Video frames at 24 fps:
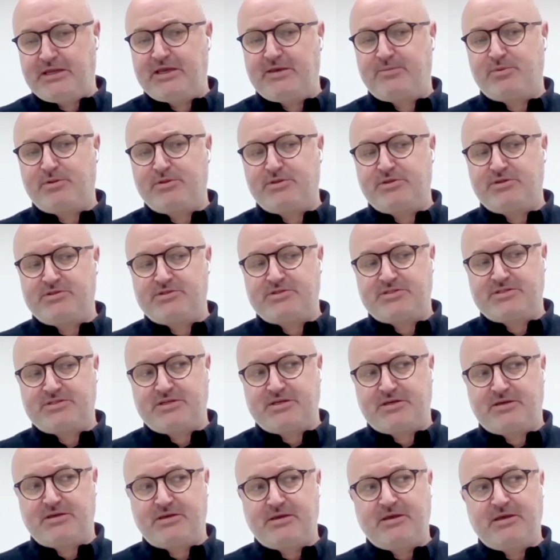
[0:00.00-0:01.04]
enabled us
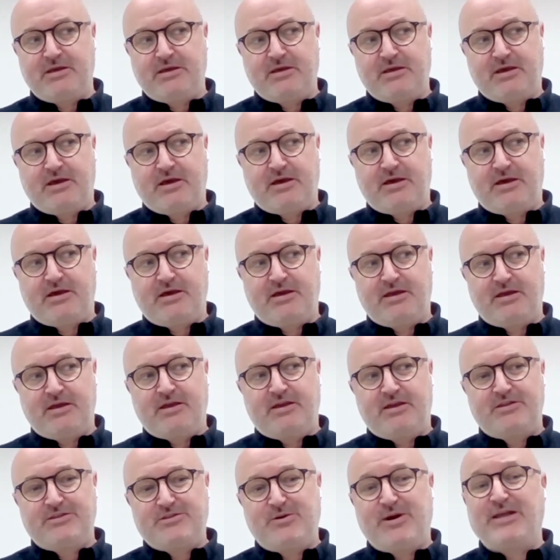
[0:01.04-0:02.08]
to
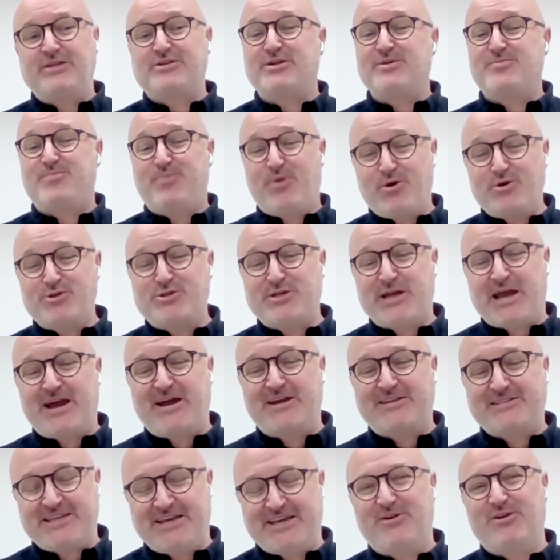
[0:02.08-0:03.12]
actually push
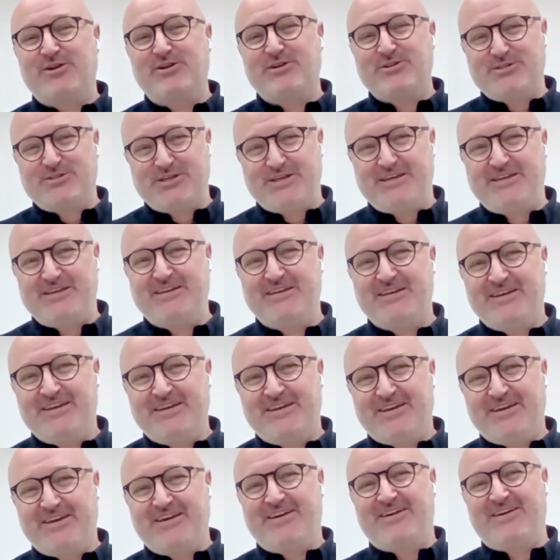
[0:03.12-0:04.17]
our technology
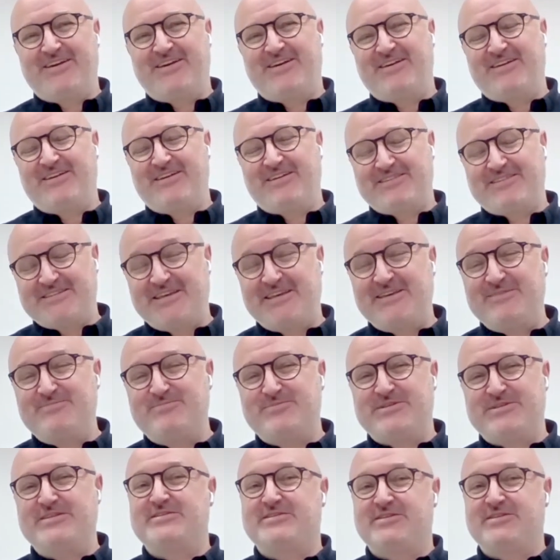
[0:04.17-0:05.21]

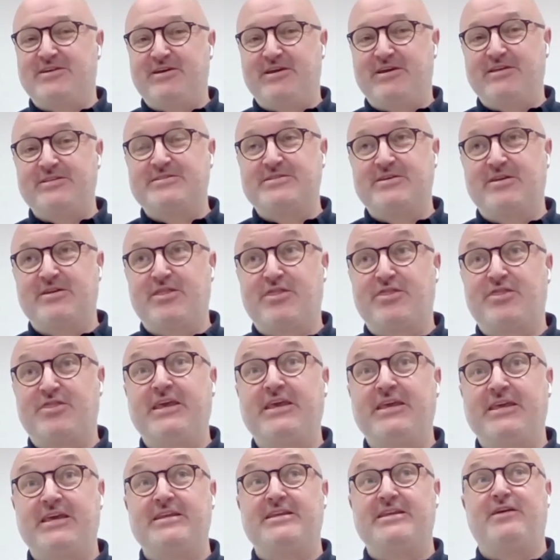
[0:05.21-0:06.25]
teams into
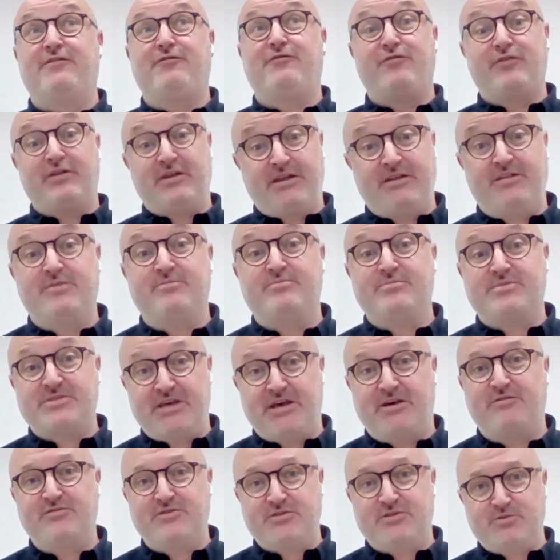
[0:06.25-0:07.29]
thinking differently
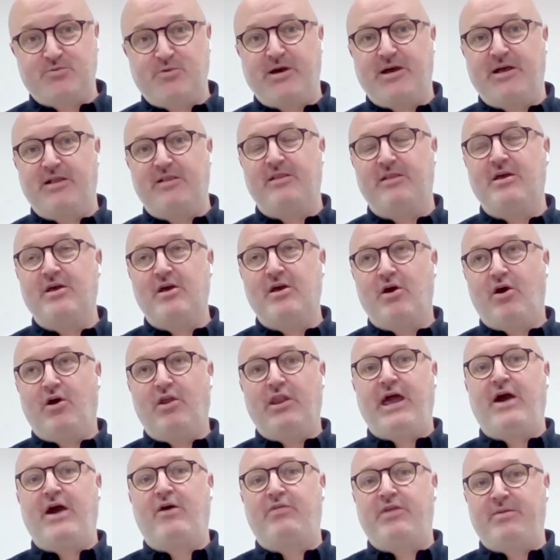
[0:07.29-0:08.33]
themselves as well on
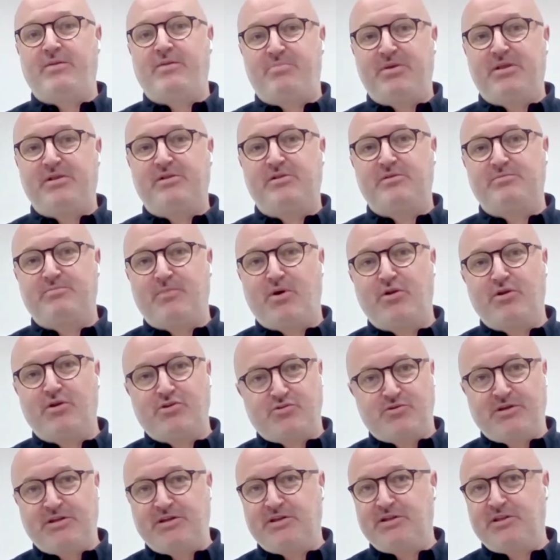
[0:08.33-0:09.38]
how they build
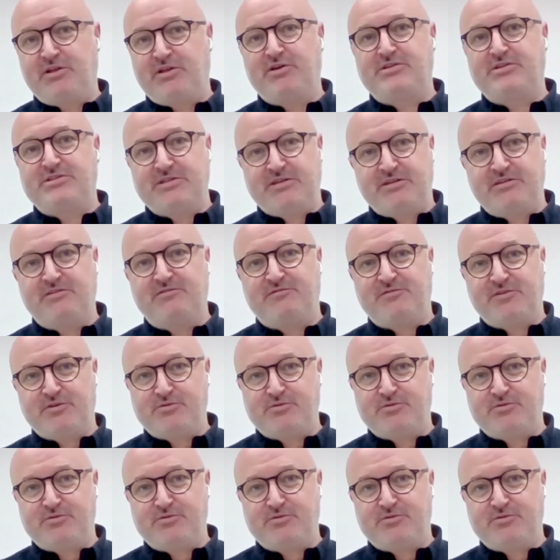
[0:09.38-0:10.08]
monitoring and alerting in the